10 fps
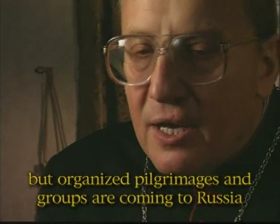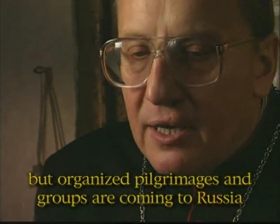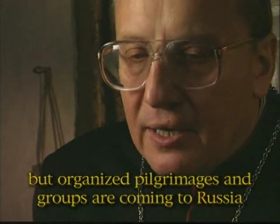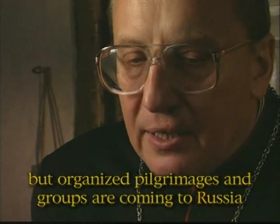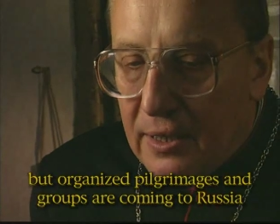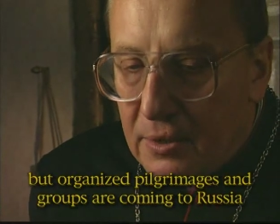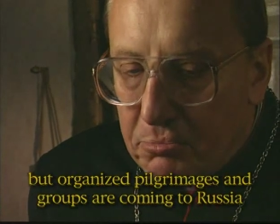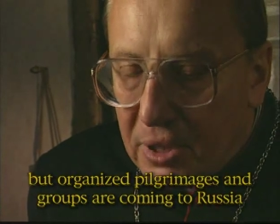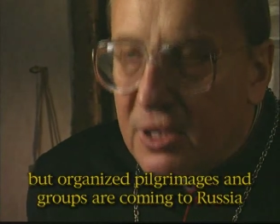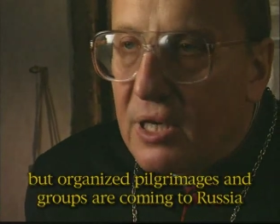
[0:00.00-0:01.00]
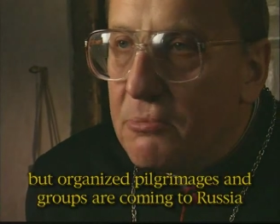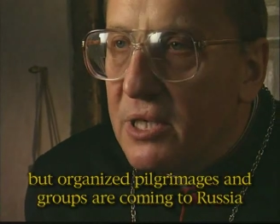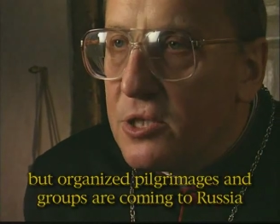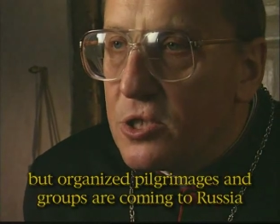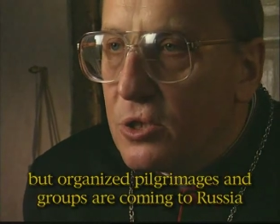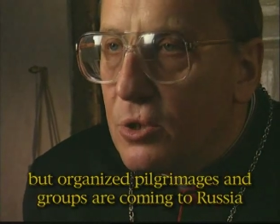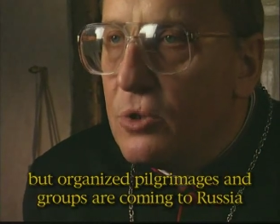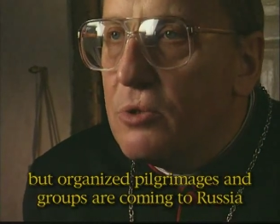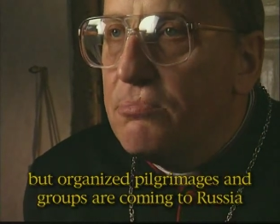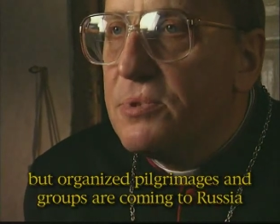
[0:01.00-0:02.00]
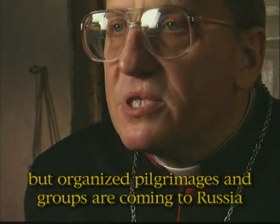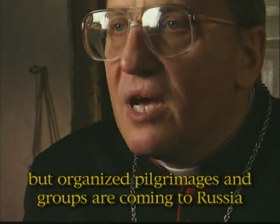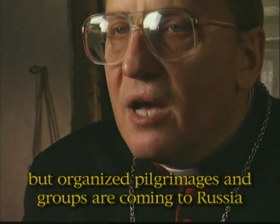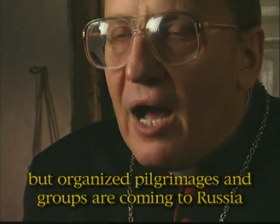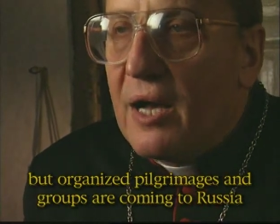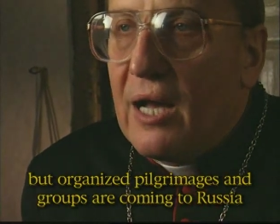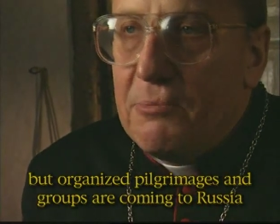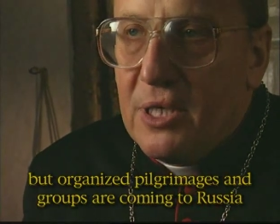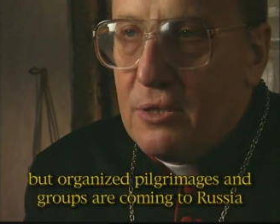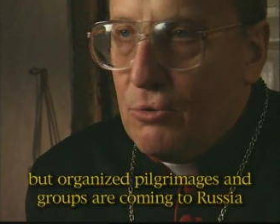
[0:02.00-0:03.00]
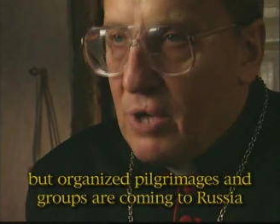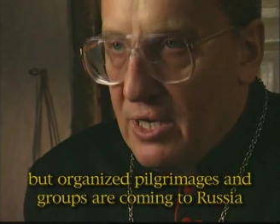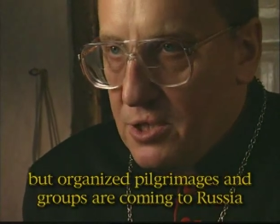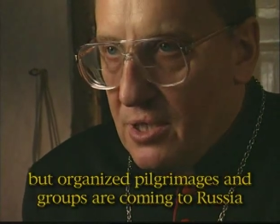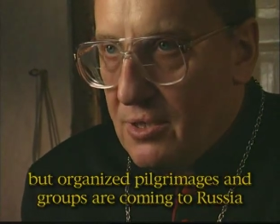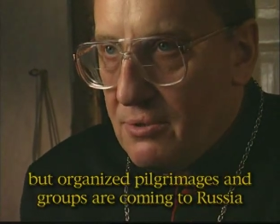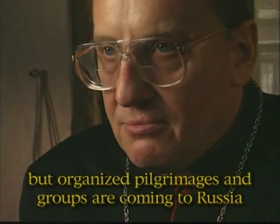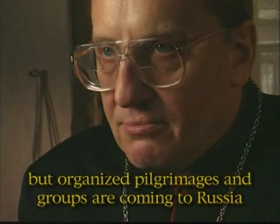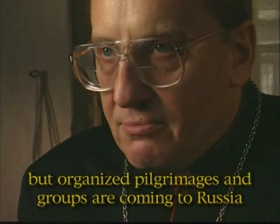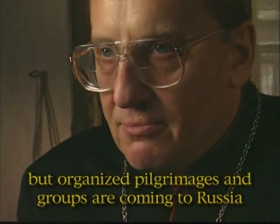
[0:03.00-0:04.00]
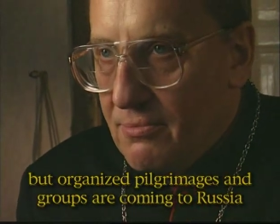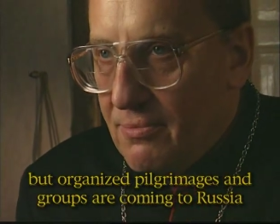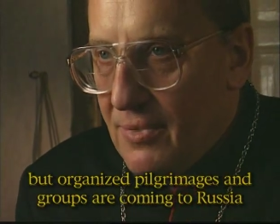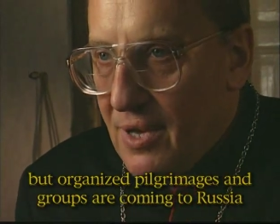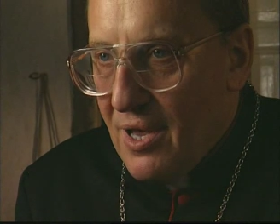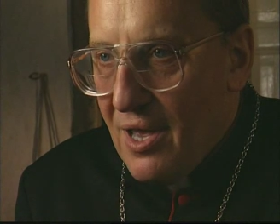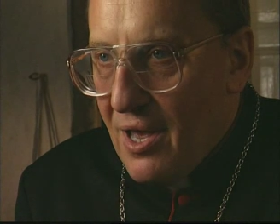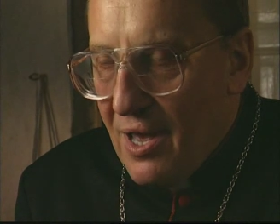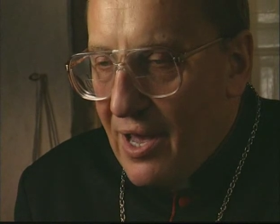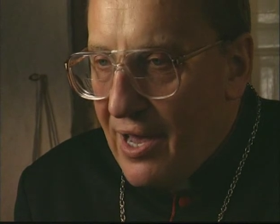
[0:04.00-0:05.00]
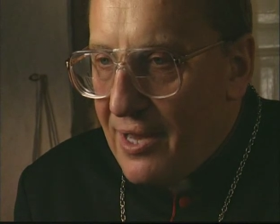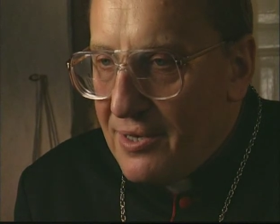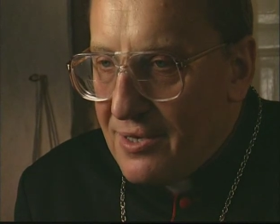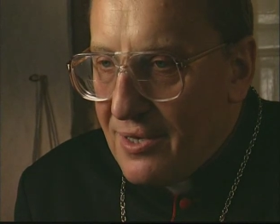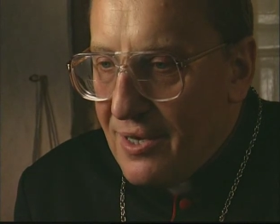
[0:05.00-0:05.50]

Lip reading: pilgrimage groups are coming to Russia. And